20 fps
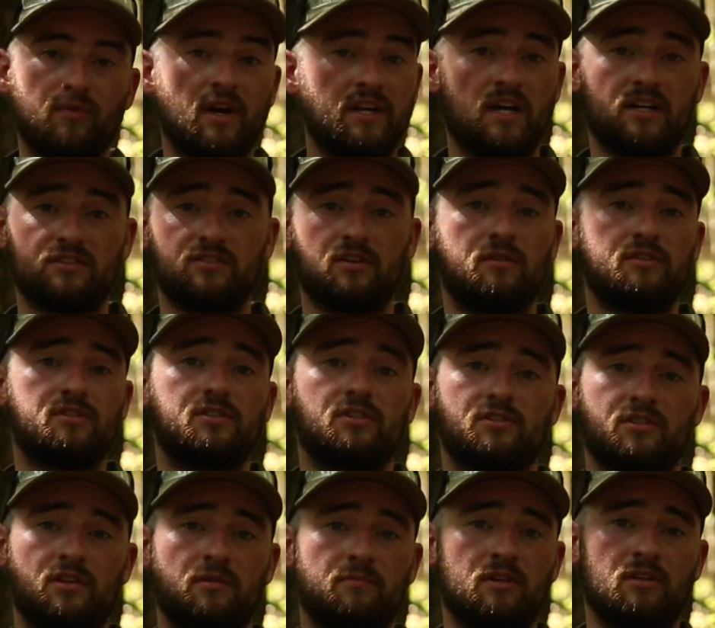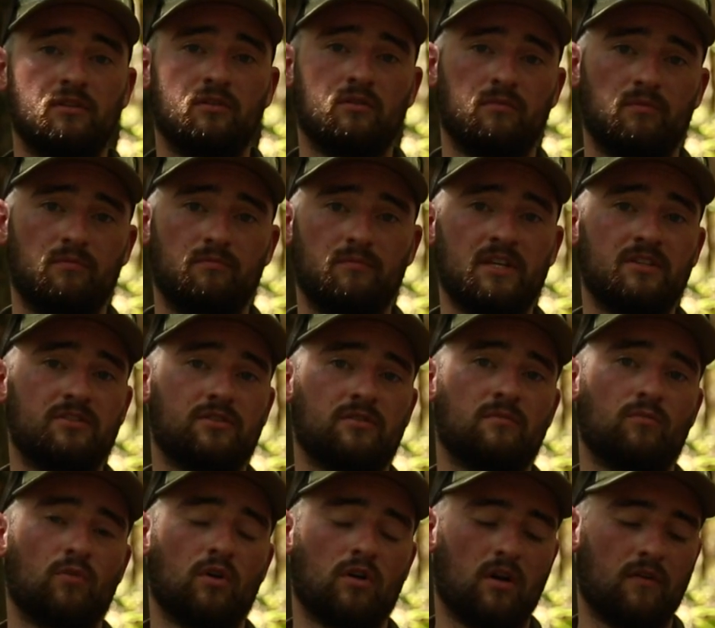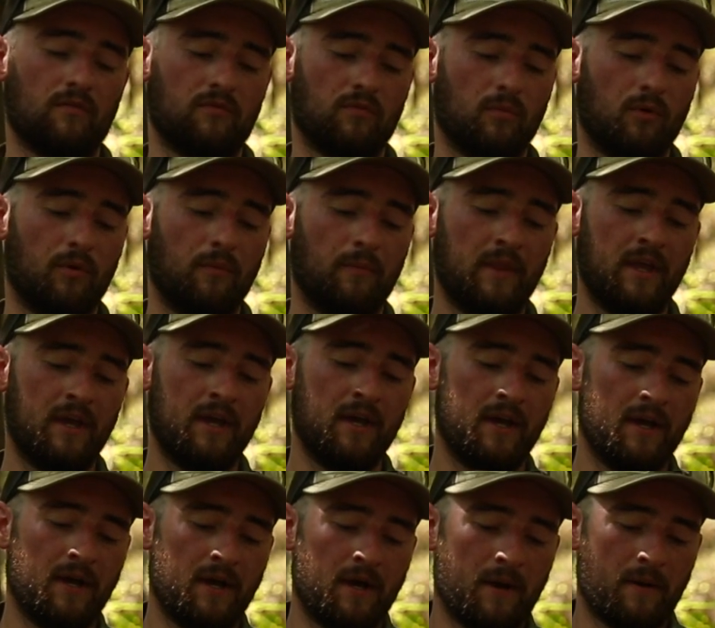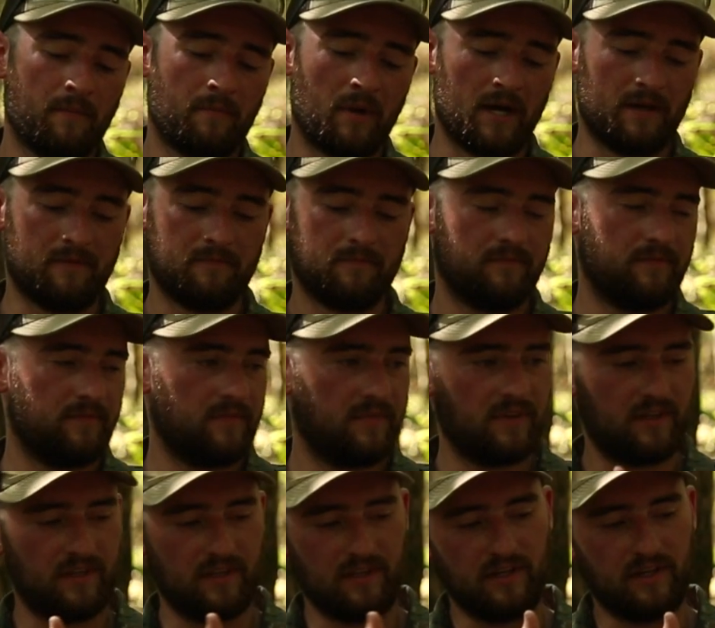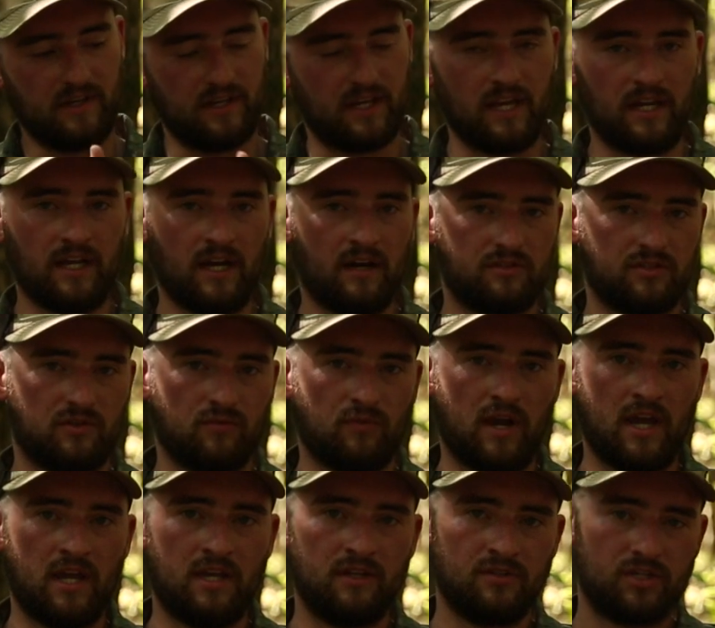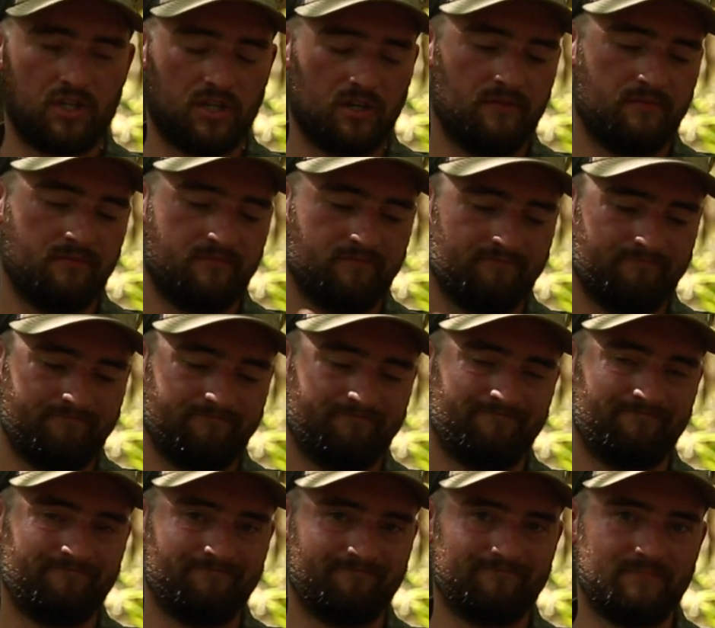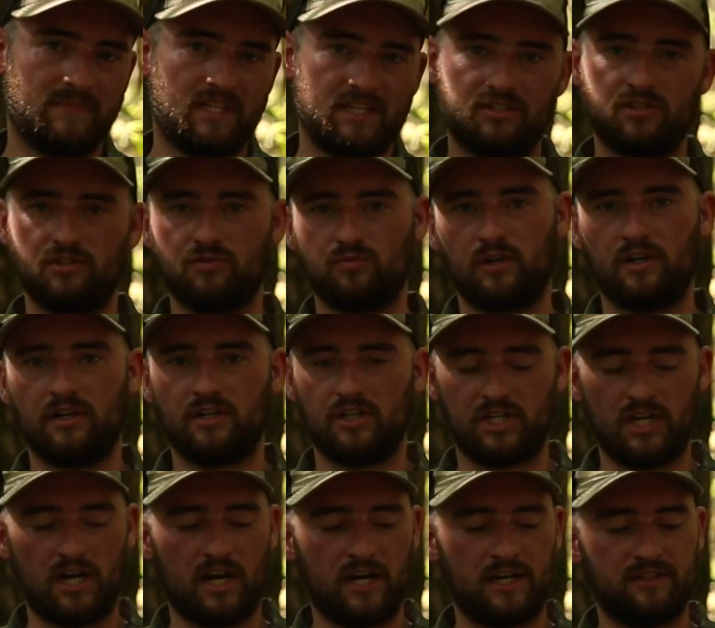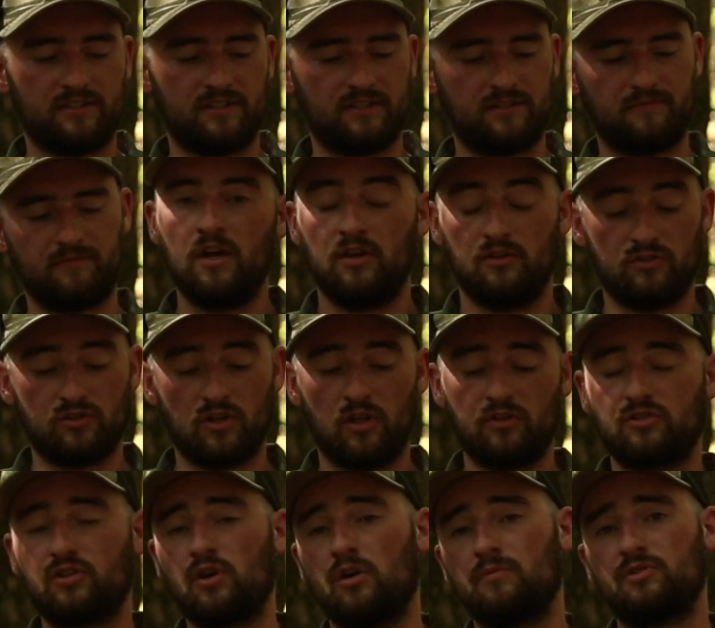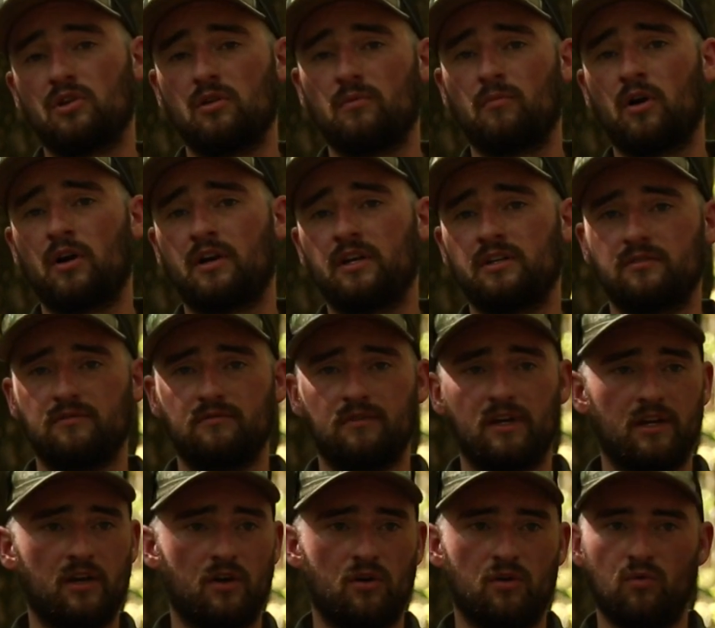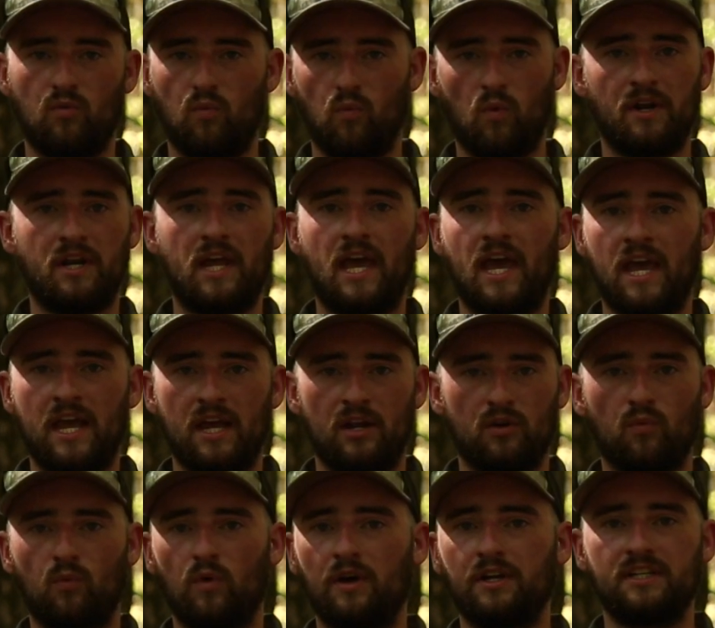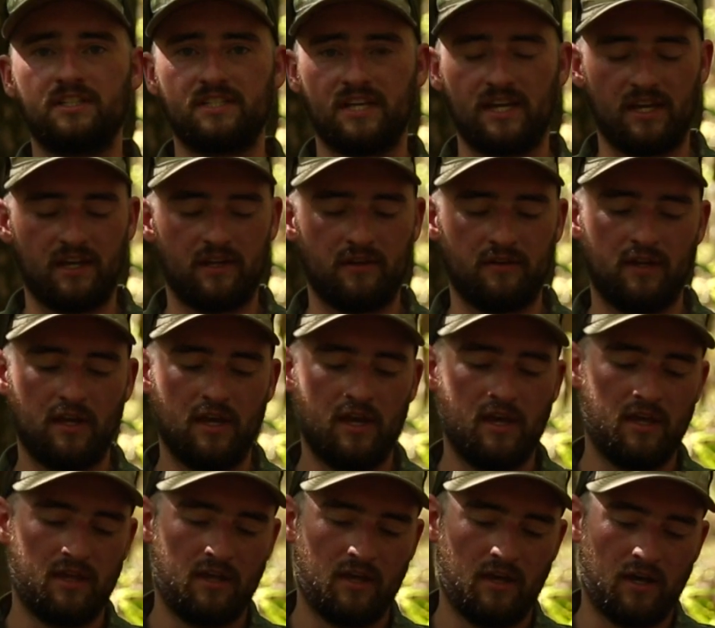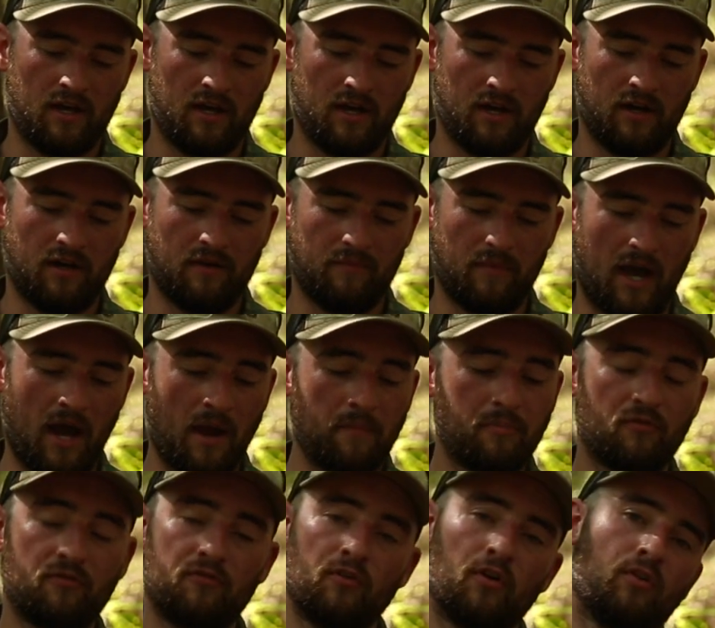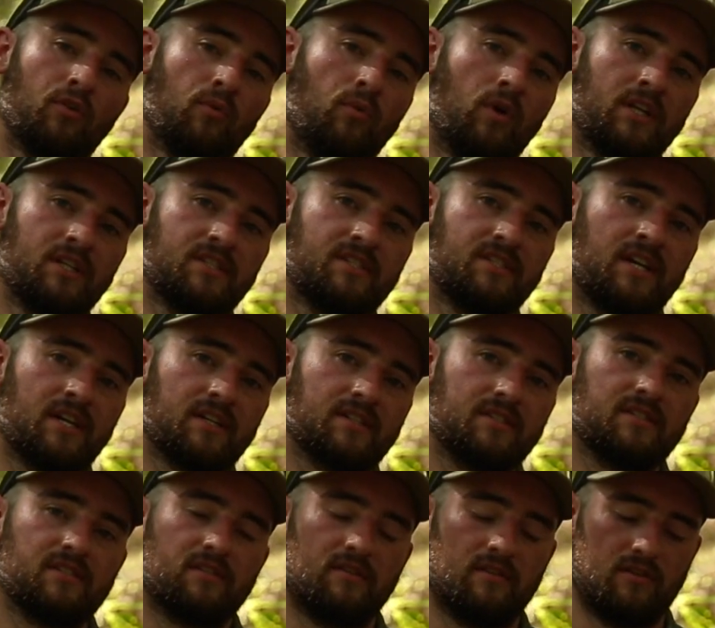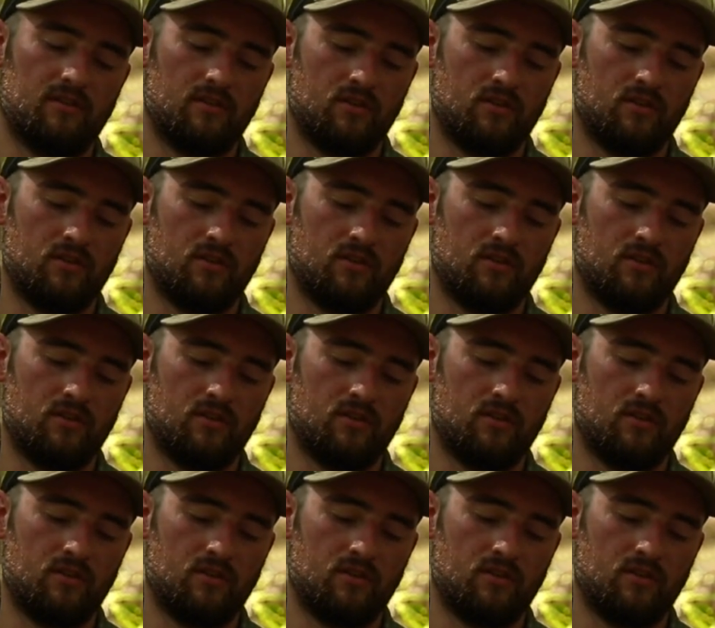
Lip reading: Red dot's always just going to be a little easier and more comfortable. But getting out to range, this is where it shines. There's other scopes on the market that go 1:8 or 1:10. I prefer the 1:6.